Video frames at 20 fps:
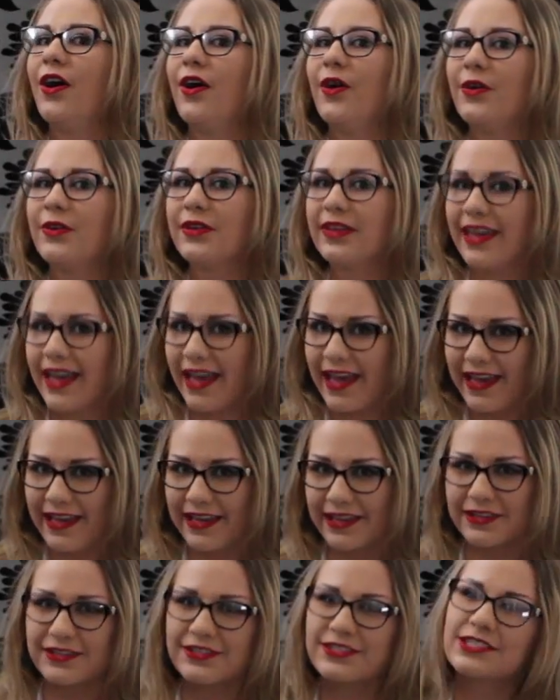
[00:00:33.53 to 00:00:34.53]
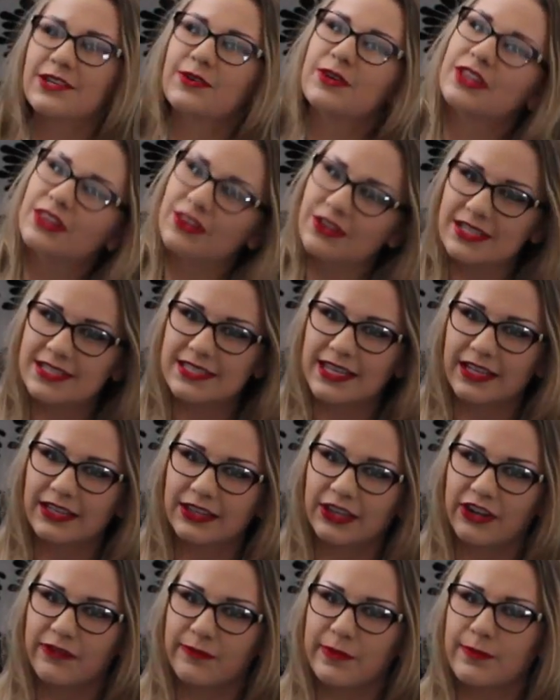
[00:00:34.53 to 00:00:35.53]
Okay, so it looks like a
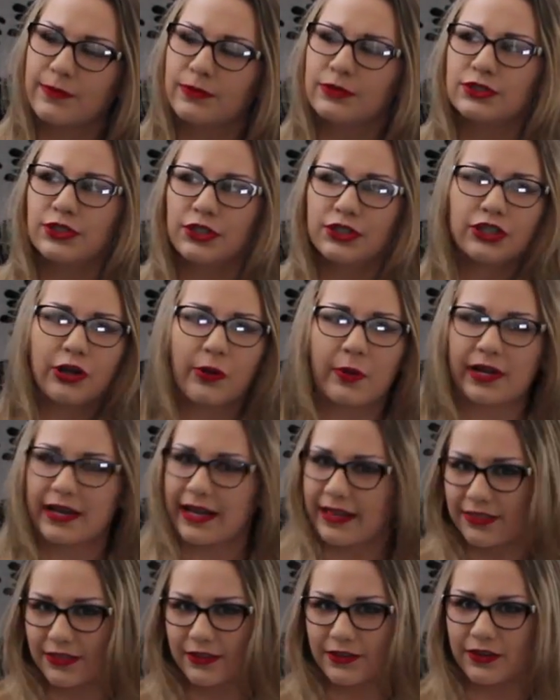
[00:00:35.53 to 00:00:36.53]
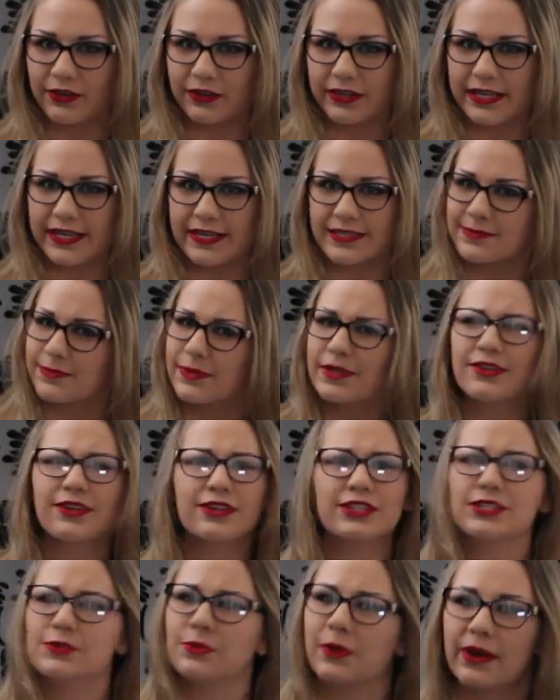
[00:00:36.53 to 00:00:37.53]
lot of people don't know what ethanol is, but
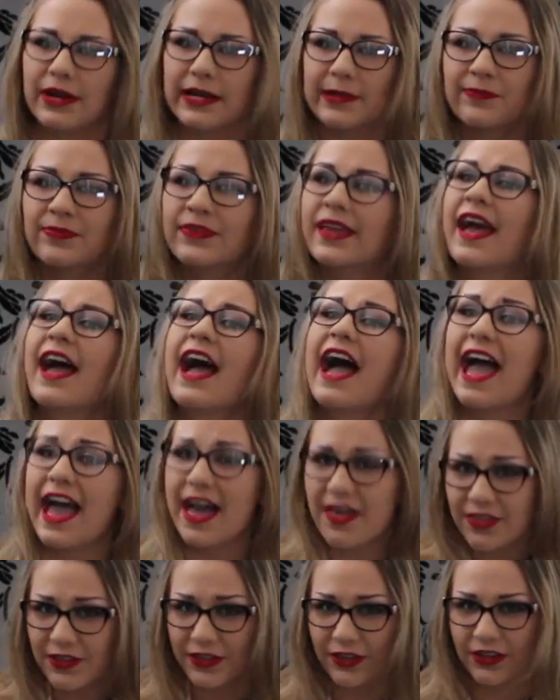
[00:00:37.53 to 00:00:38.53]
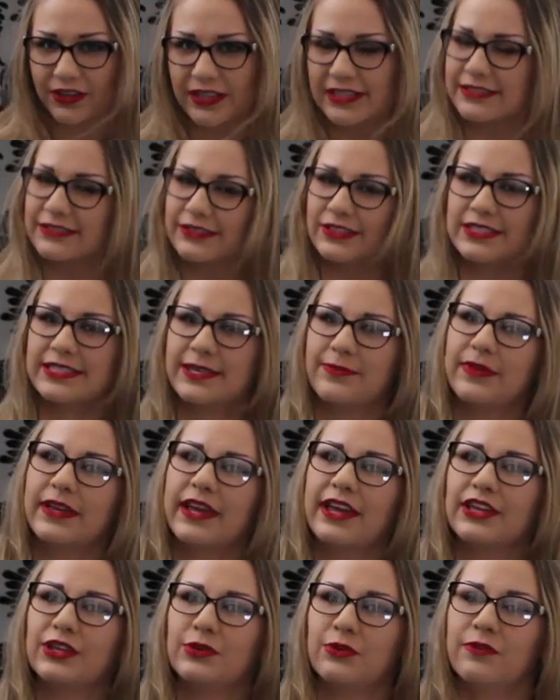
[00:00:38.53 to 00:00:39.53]
not to worry. Ethanol is not something
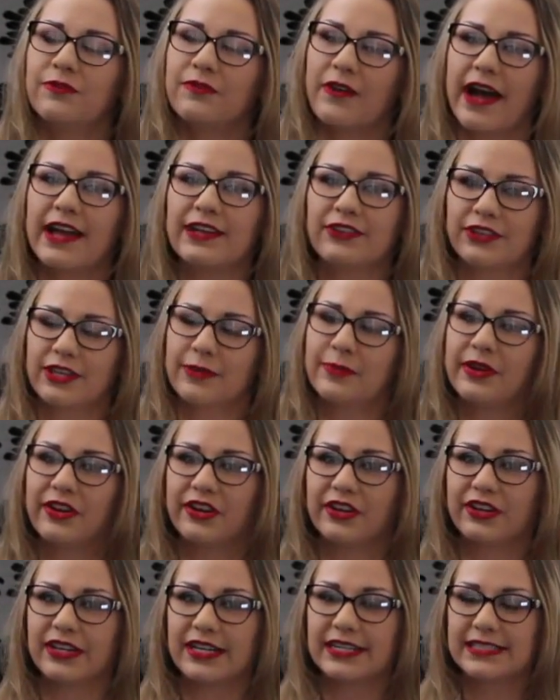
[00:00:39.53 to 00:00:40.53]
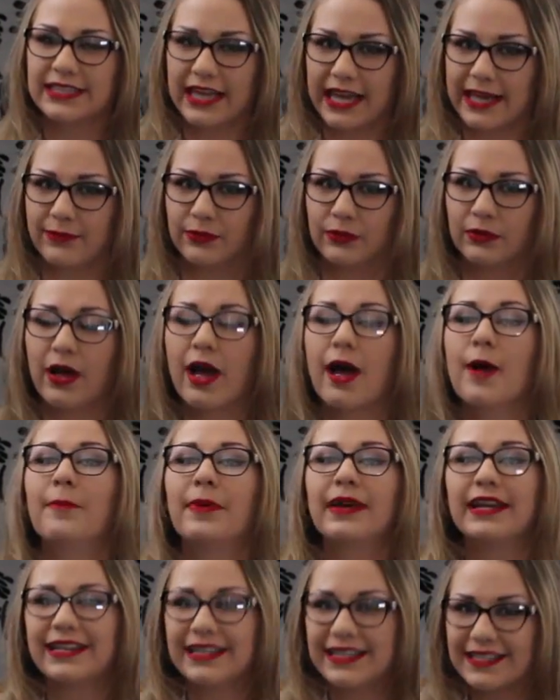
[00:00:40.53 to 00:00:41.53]
that you will find on the periodic table,
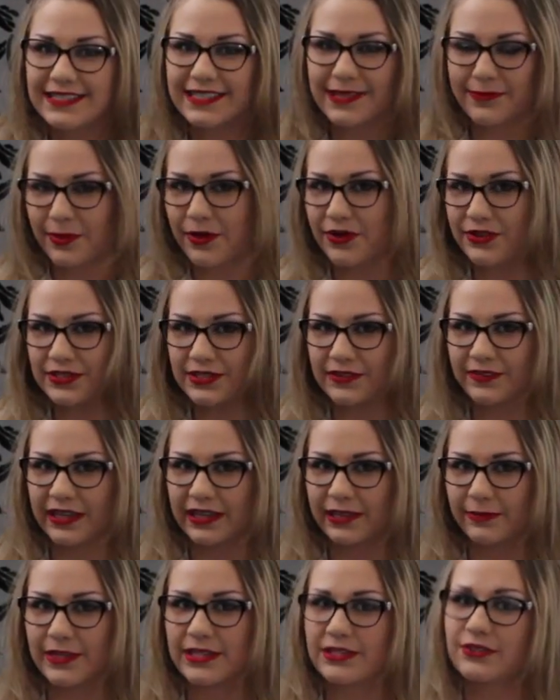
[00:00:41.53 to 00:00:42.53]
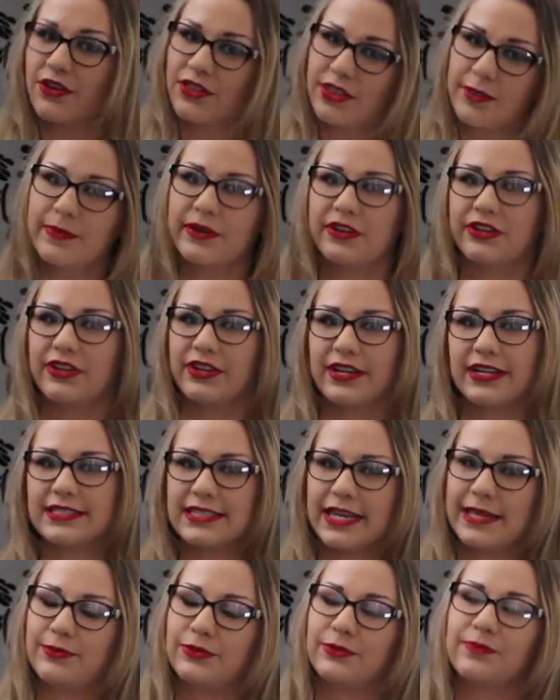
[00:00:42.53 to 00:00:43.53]
but it is composed of elements on the periodic
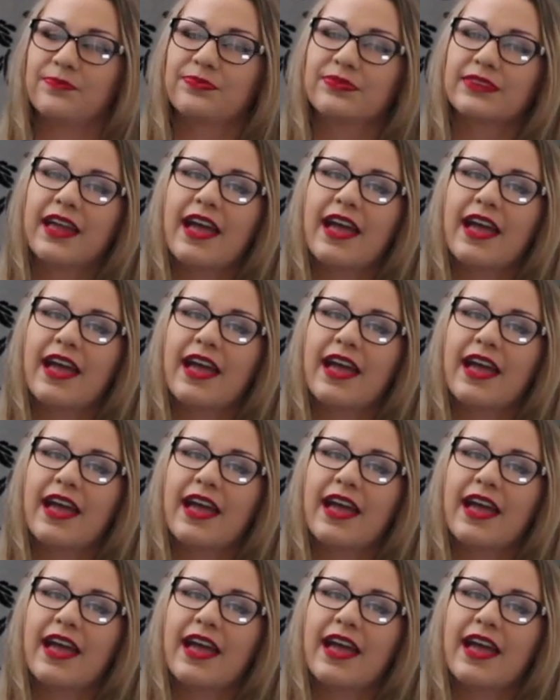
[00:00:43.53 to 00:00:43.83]
table.